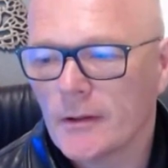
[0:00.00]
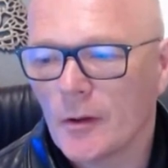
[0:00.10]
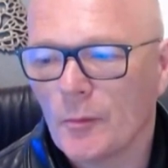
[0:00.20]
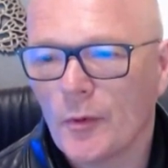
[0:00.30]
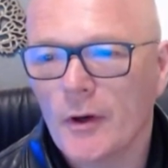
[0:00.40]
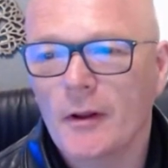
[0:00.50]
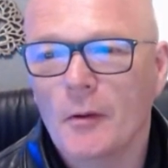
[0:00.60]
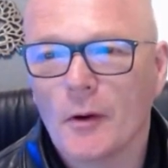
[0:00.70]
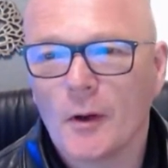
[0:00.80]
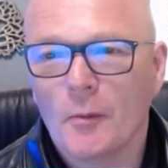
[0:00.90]
so we're
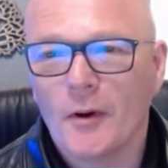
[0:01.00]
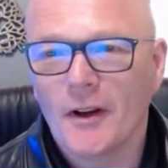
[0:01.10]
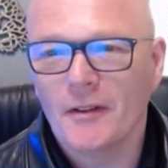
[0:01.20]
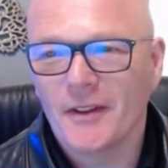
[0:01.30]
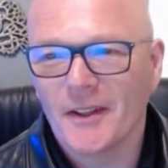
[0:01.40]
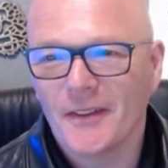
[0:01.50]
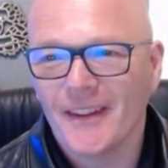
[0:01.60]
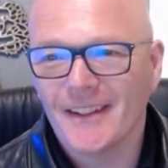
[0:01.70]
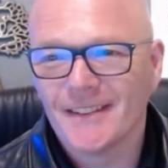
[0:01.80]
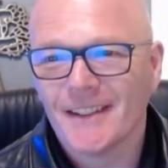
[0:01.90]
going to preview
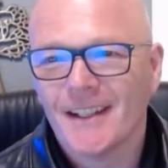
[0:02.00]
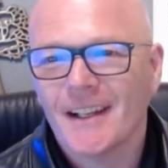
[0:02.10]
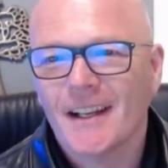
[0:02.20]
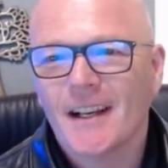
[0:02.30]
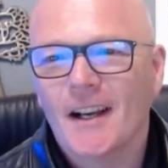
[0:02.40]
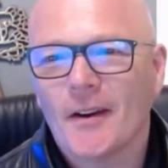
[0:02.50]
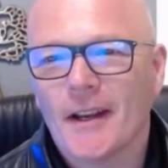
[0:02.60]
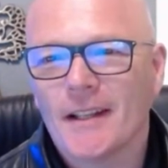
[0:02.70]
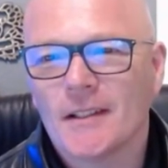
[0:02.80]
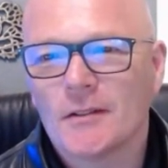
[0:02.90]
this.
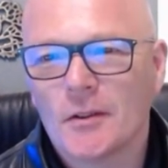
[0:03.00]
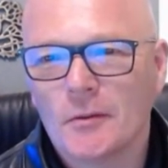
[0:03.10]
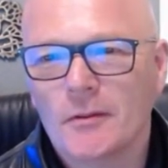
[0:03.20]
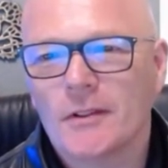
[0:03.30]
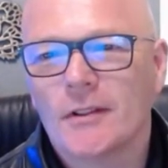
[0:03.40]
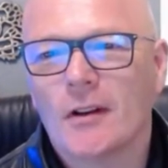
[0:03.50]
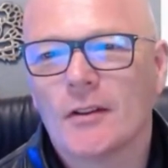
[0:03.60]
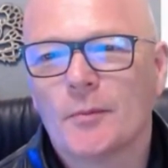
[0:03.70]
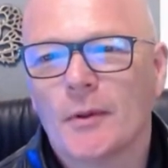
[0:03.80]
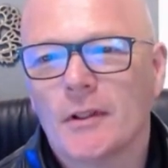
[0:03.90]
Okay, so
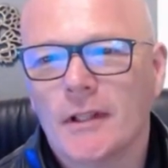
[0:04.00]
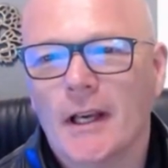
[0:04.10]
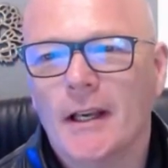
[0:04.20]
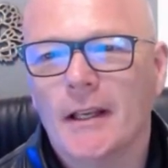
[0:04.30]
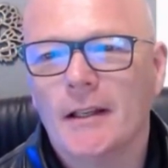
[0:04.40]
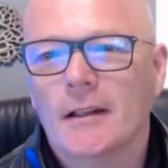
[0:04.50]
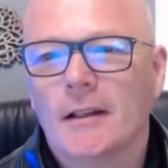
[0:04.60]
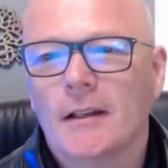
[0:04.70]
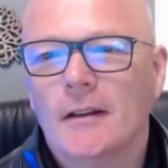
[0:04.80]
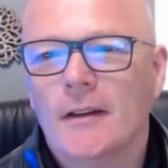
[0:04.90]
$200 per day.
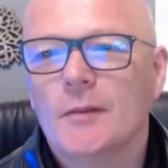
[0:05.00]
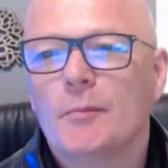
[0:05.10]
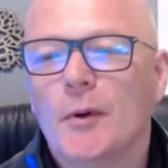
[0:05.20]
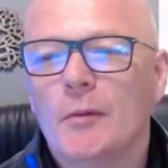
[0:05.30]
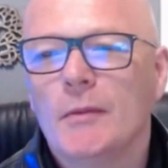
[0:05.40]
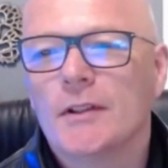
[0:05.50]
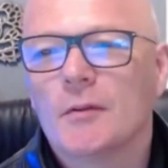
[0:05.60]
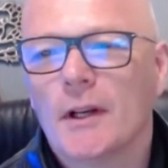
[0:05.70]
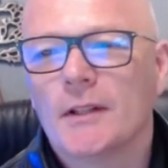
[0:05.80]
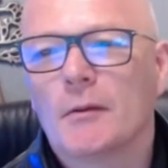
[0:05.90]
This boomed in
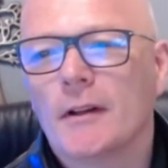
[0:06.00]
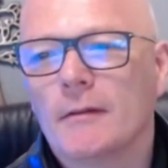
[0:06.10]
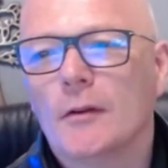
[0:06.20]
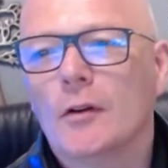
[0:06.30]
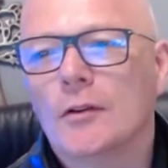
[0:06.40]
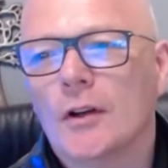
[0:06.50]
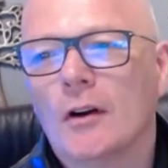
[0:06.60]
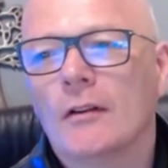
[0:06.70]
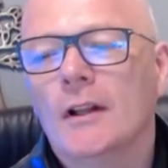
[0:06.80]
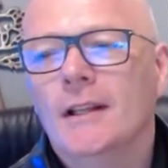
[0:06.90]
2024,
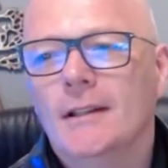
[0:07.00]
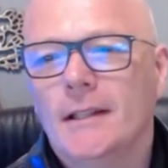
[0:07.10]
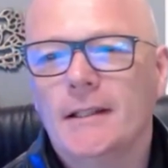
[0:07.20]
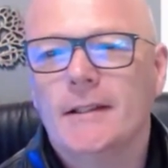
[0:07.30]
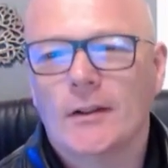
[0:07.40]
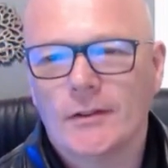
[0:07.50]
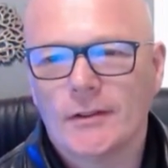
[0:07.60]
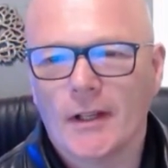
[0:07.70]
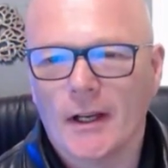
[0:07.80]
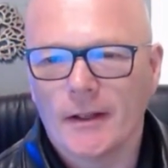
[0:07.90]
John. Details
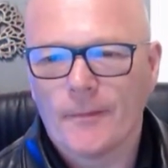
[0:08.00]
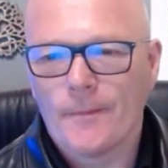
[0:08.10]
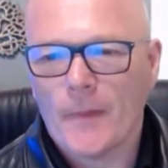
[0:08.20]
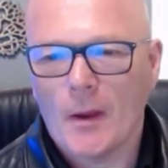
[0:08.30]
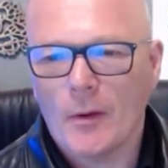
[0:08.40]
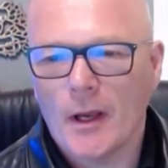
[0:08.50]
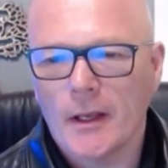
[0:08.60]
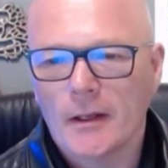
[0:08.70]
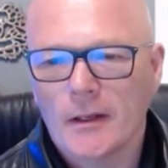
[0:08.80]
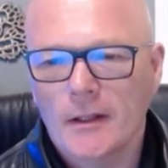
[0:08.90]
inside.
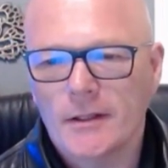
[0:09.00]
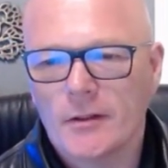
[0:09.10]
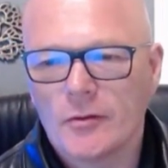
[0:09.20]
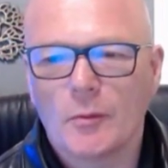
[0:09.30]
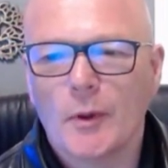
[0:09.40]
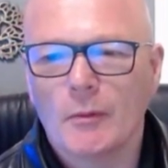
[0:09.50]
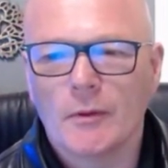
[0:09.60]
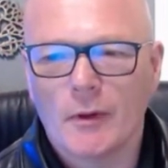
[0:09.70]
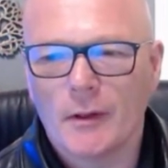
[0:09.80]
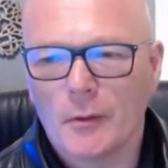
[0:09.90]
Okay, this industry boom
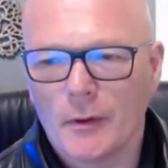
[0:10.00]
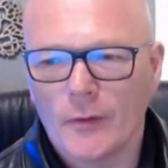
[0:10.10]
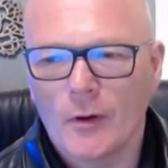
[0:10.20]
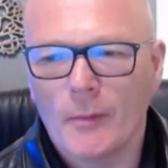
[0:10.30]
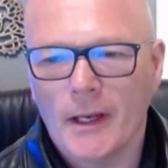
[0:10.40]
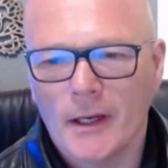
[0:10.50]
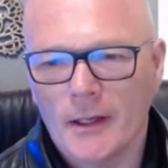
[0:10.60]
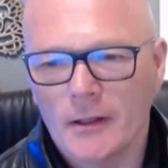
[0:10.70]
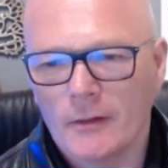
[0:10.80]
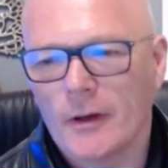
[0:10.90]
in 2024, making it
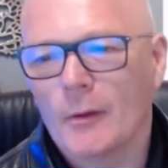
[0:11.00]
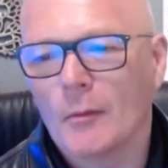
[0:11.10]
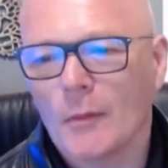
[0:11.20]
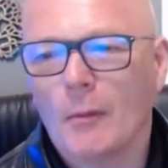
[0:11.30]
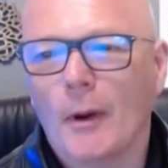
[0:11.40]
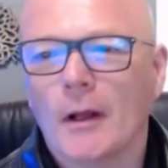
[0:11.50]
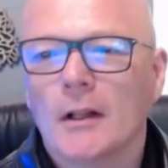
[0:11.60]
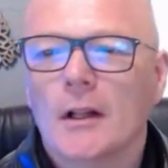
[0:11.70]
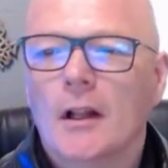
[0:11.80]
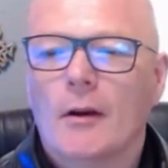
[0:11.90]
ideal for anyone. Blah blah.
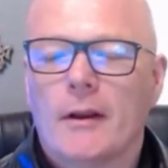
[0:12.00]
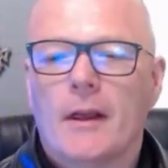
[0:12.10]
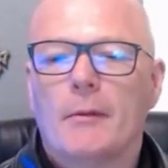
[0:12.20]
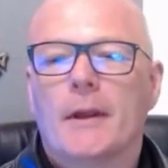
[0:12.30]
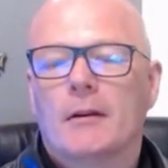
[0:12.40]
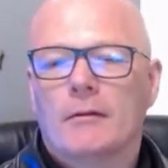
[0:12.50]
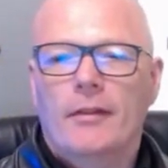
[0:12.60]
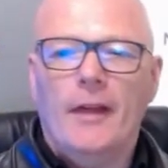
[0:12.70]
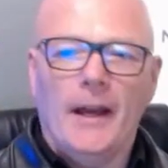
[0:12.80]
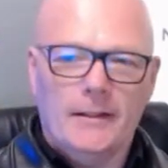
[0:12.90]
Okay, there we go.
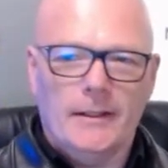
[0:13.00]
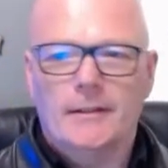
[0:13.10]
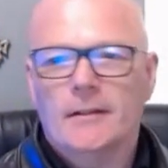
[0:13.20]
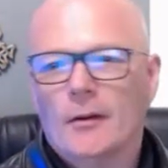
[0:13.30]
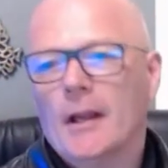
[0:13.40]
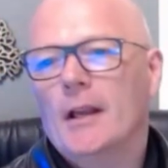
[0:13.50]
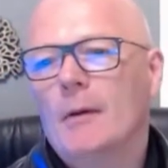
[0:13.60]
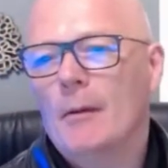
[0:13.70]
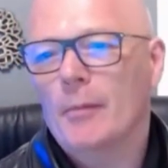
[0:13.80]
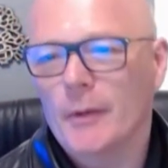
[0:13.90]
That is it. Okay,
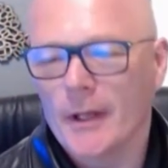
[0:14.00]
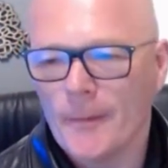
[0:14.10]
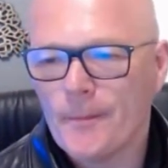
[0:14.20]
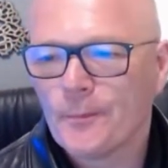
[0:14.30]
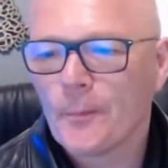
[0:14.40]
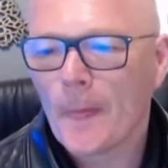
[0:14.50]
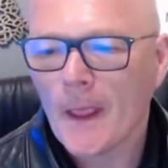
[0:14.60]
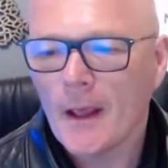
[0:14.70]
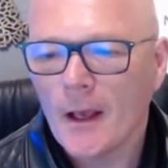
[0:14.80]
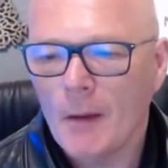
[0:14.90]
I'm happy with that.
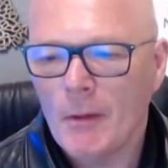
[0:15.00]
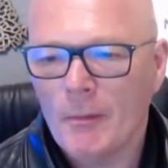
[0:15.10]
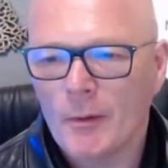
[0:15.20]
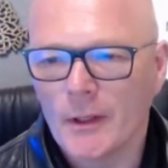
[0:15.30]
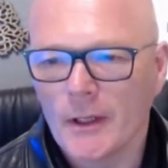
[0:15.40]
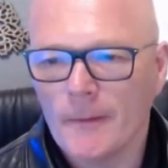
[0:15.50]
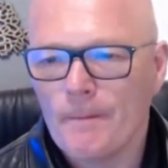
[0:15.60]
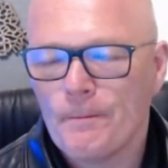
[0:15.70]
I'm happy with that.